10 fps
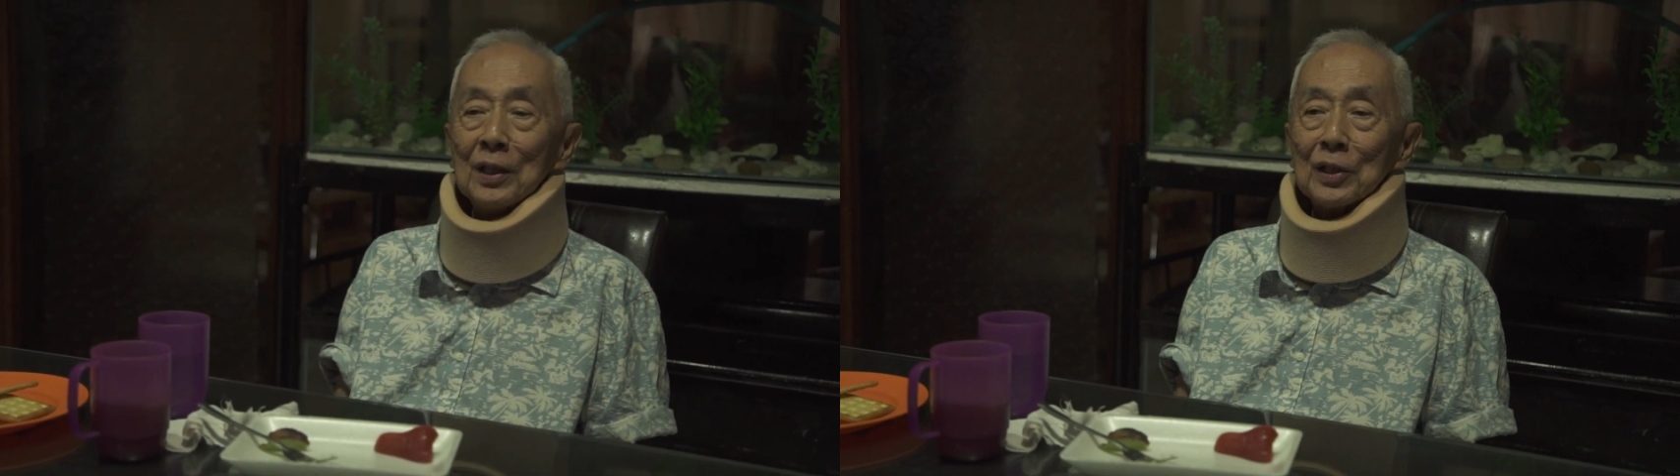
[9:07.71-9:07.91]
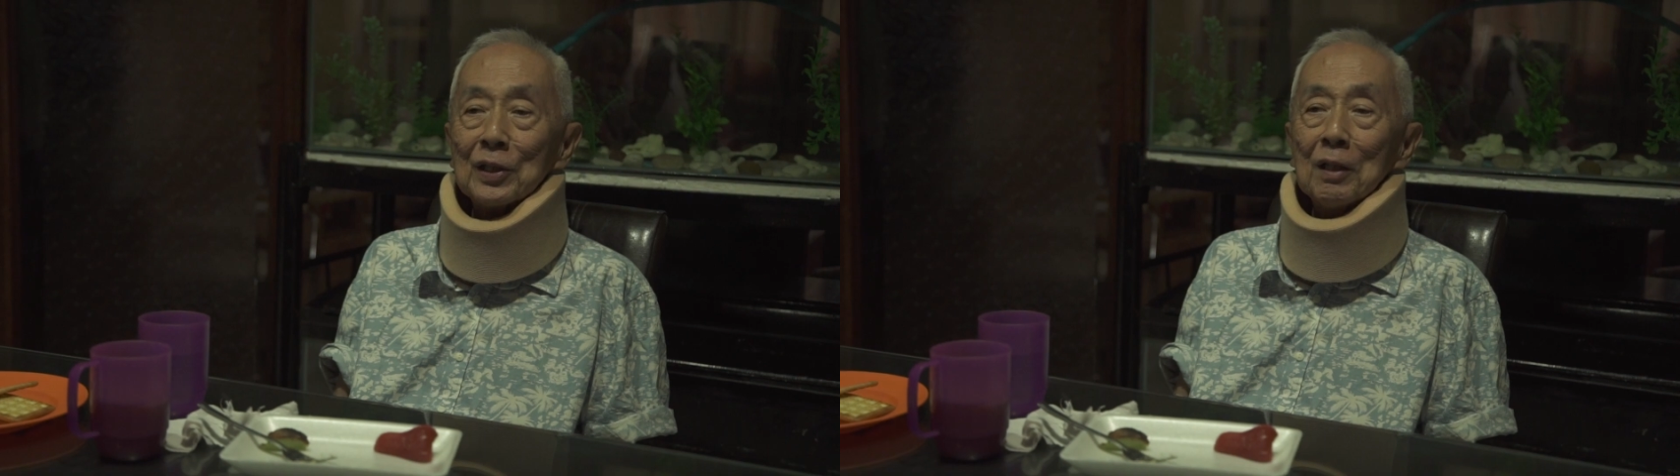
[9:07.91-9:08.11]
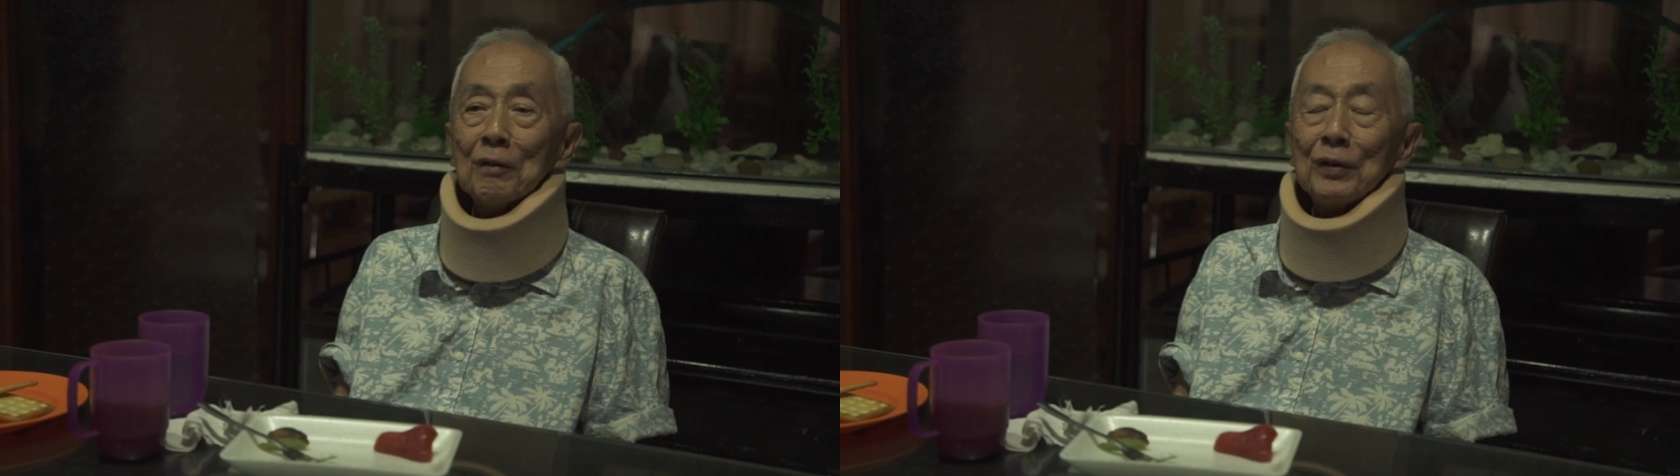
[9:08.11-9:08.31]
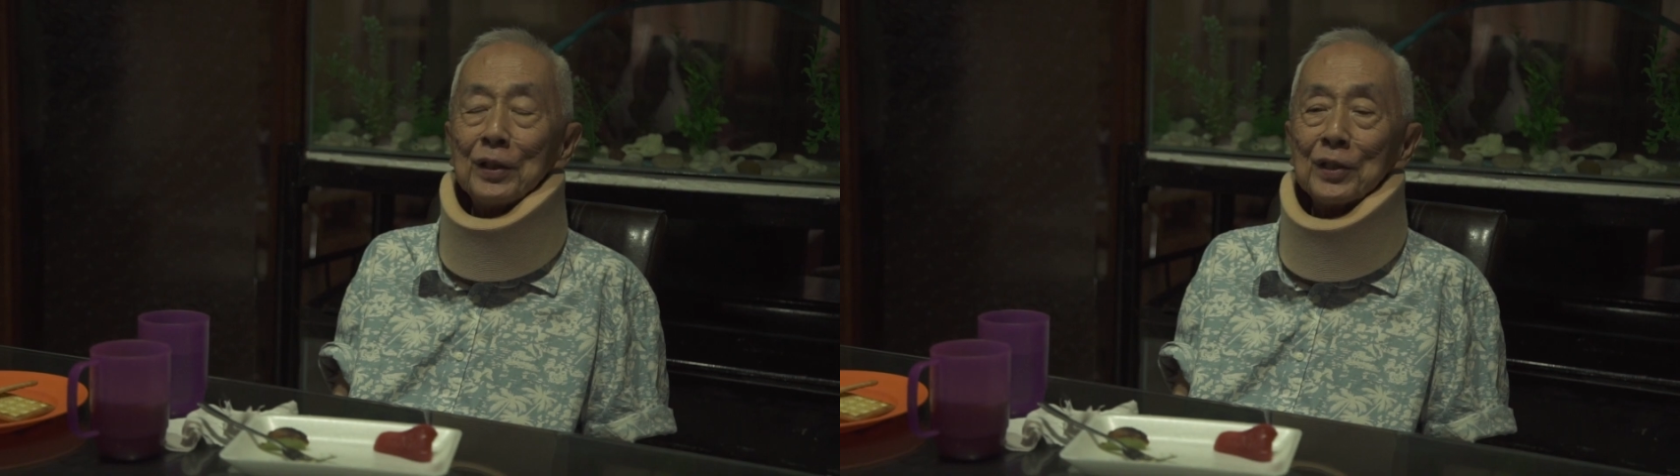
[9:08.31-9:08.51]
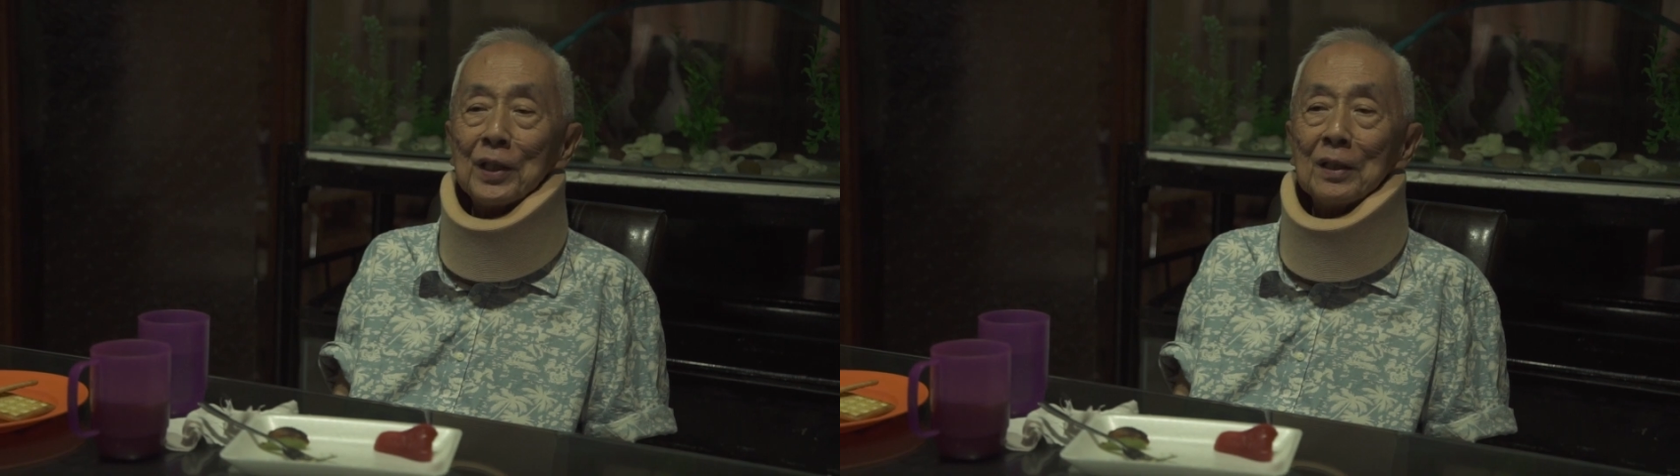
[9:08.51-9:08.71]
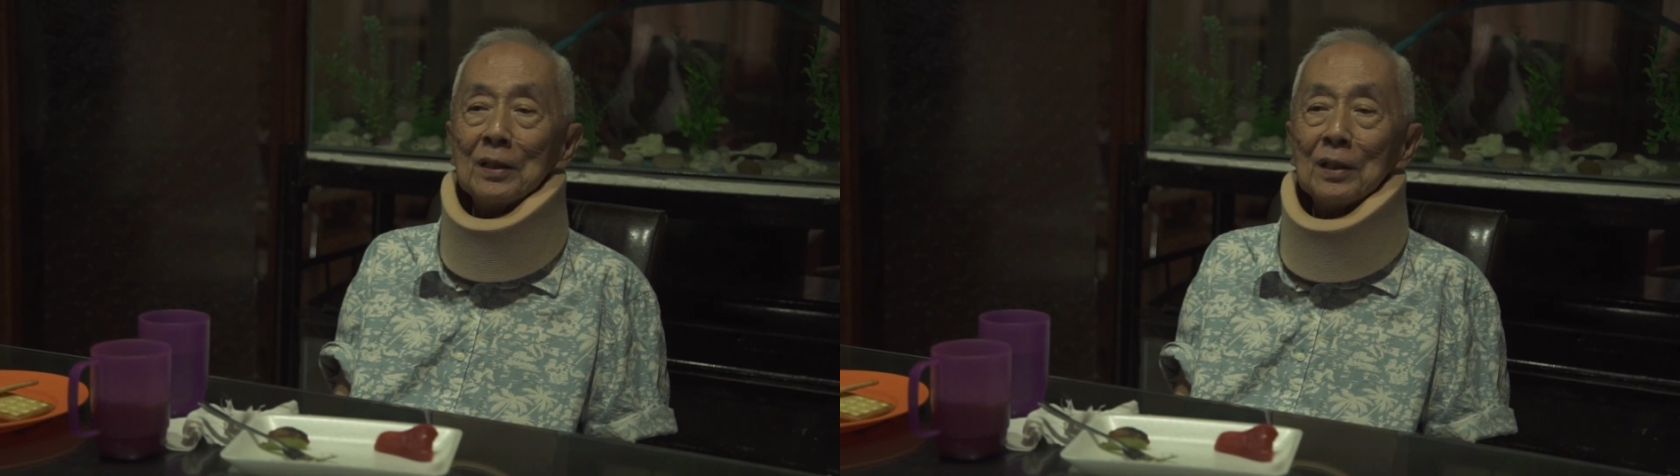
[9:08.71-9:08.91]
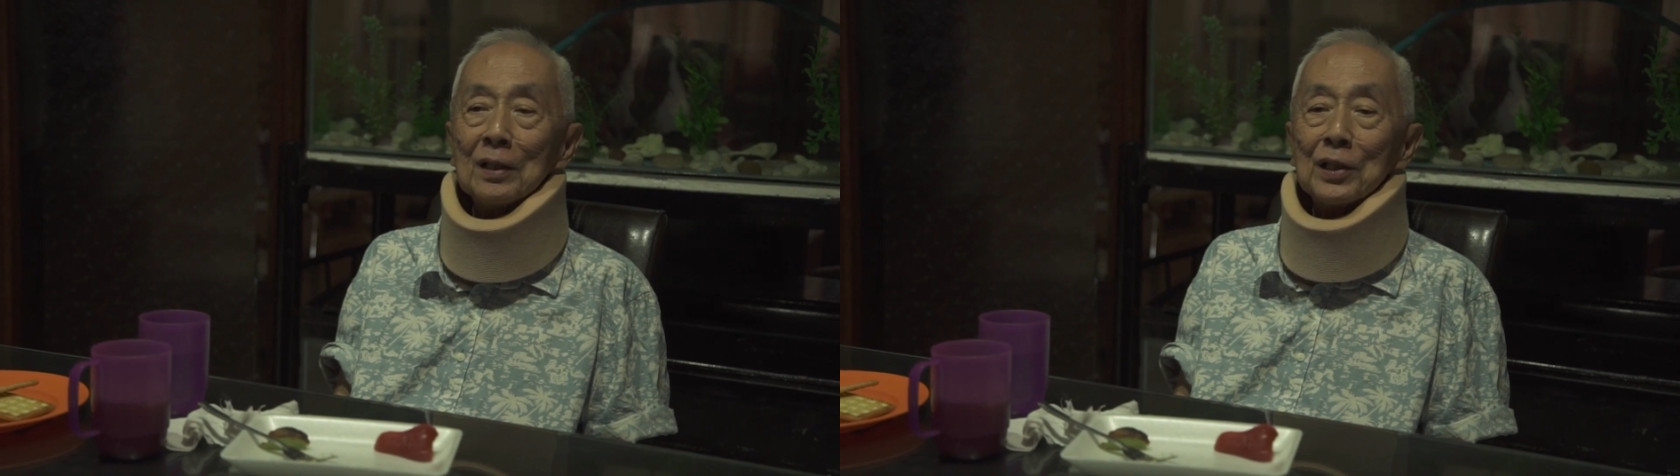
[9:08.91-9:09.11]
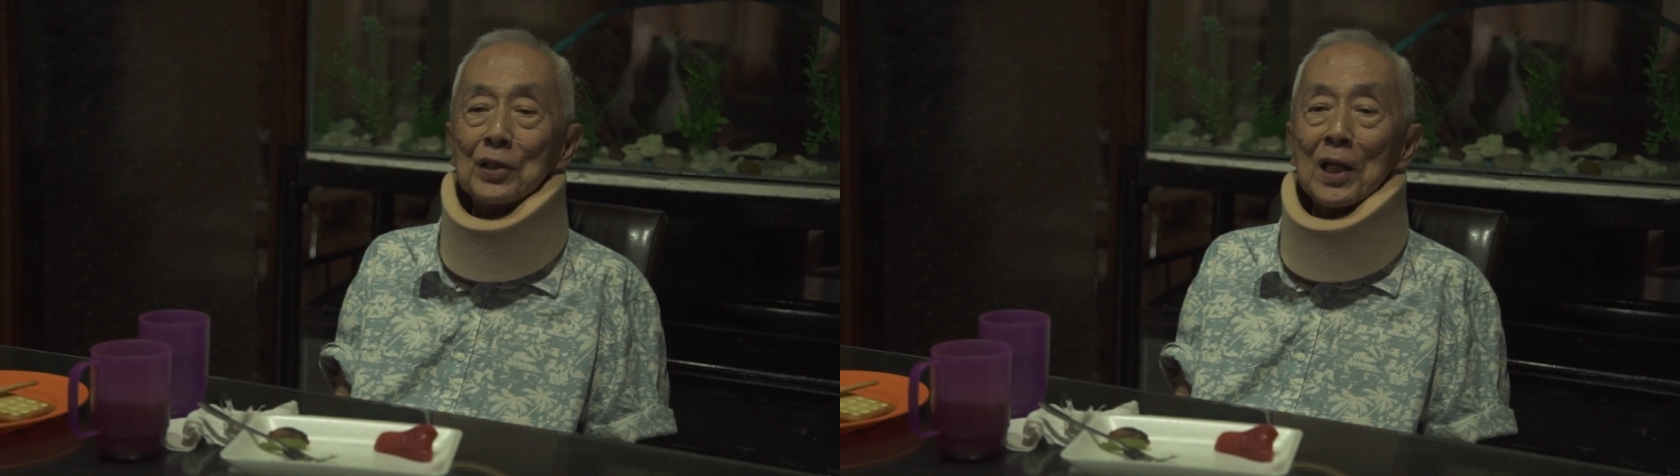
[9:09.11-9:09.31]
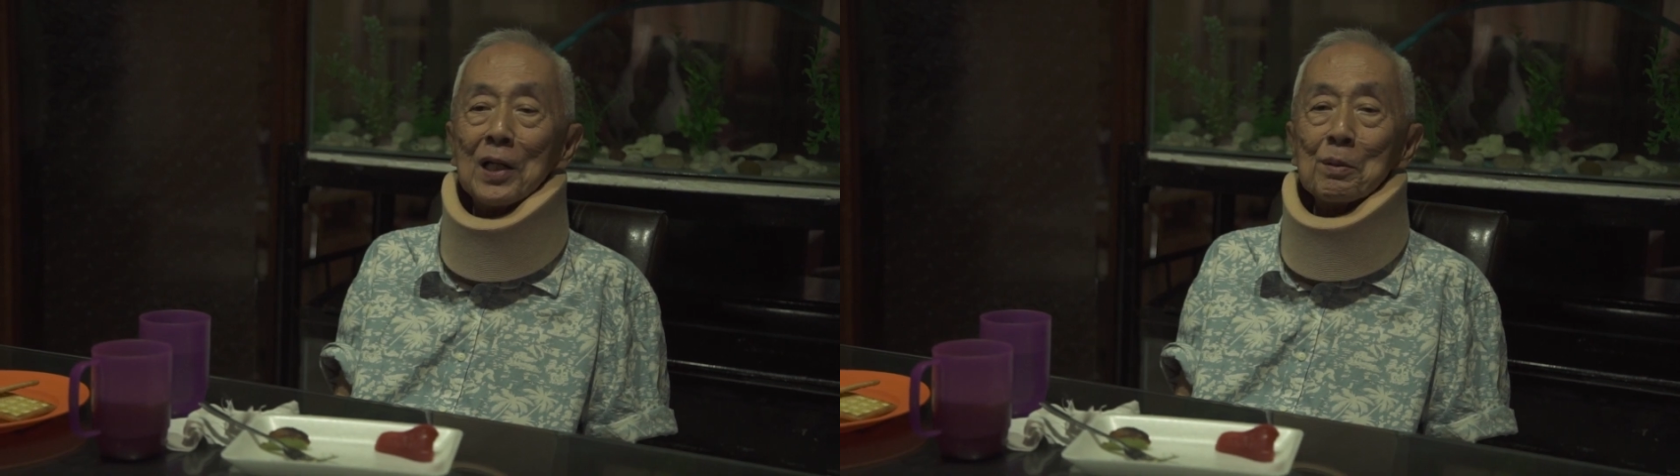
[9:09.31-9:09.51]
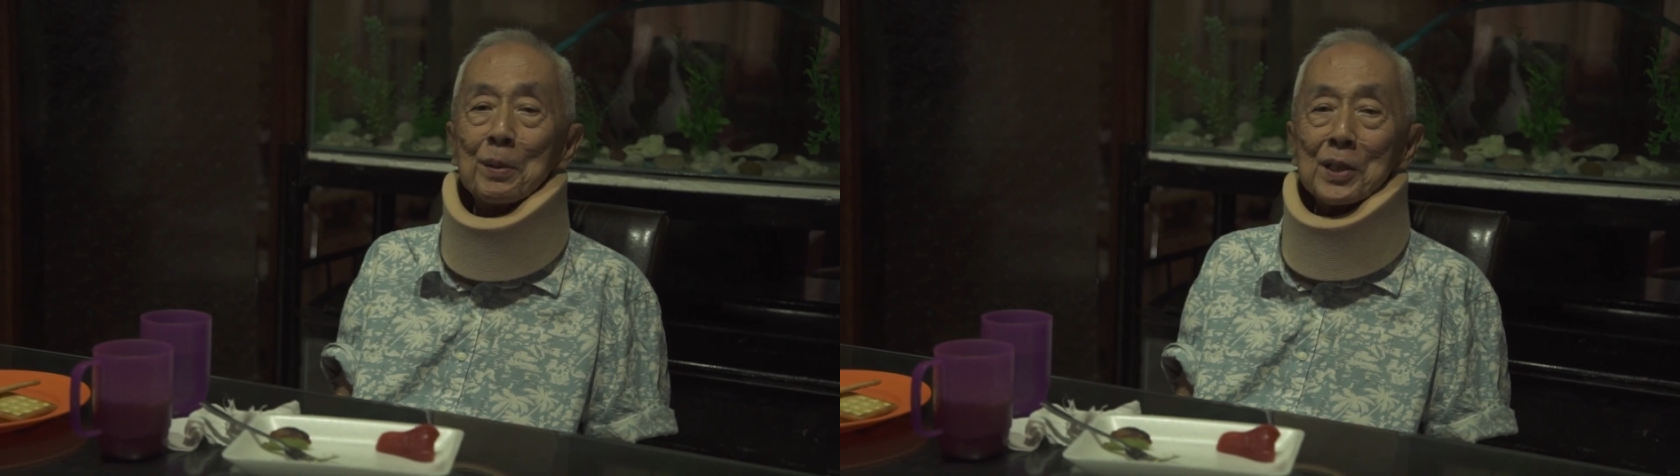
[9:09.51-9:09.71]
is now facing the
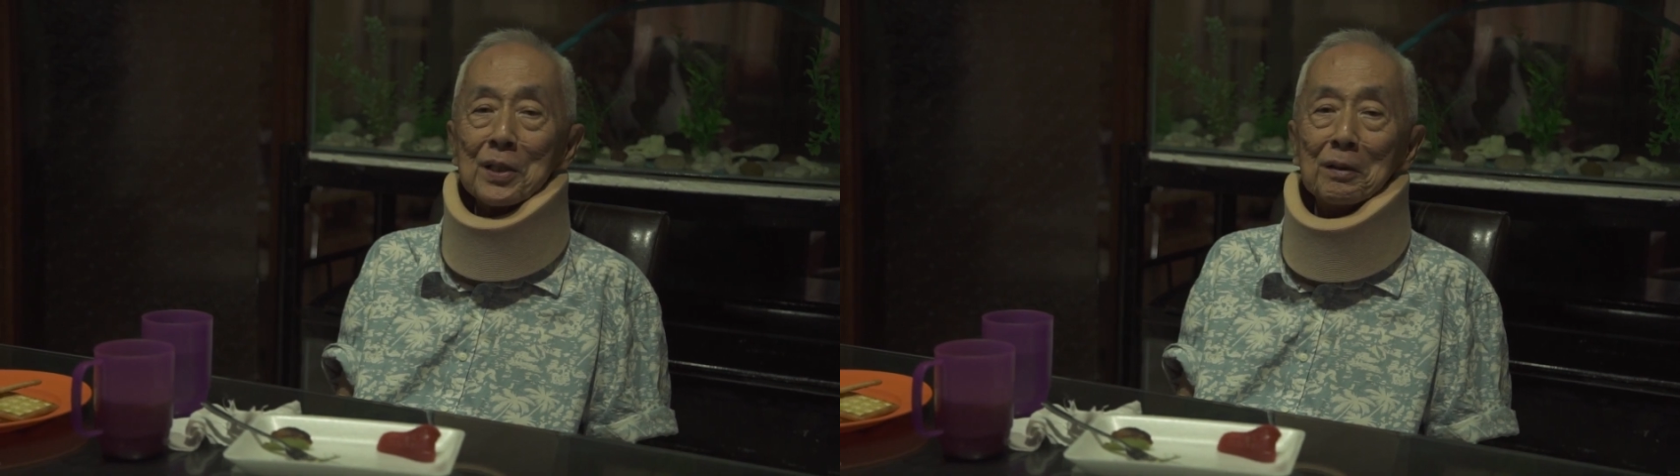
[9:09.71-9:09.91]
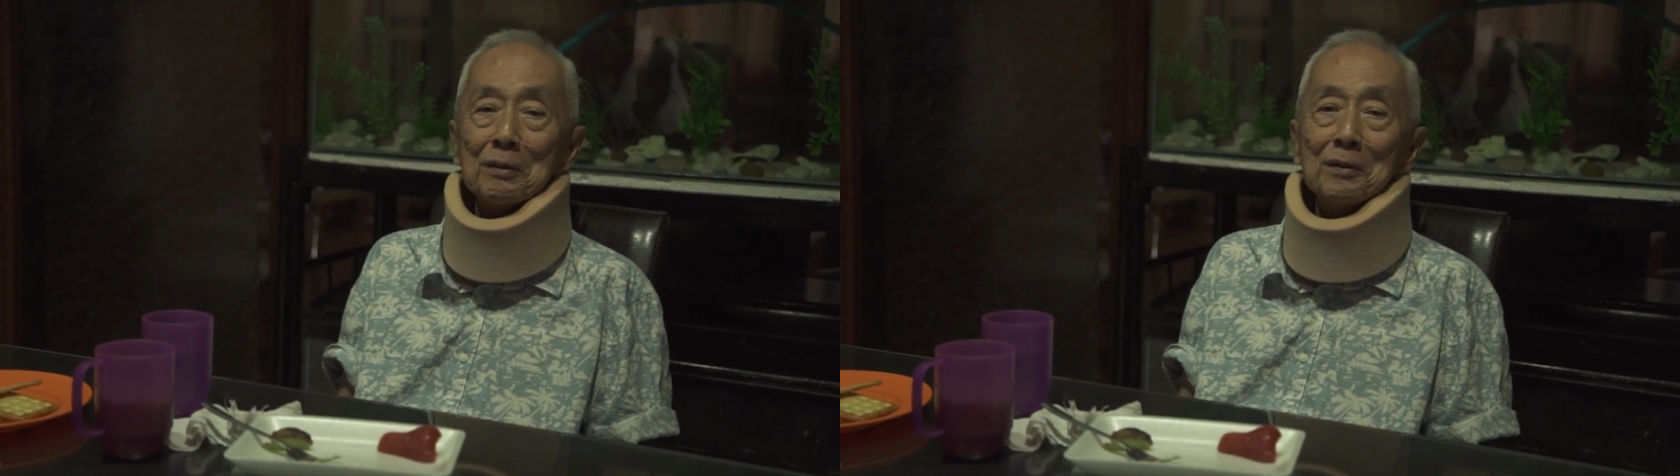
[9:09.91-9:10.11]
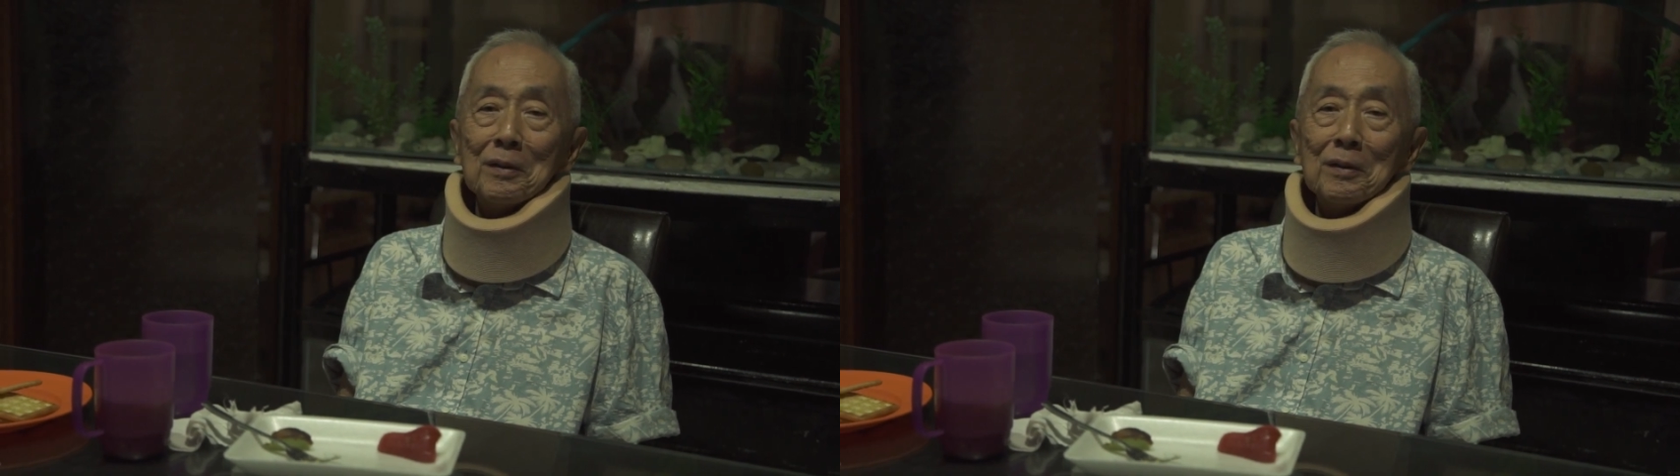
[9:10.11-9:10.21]
challenge myself.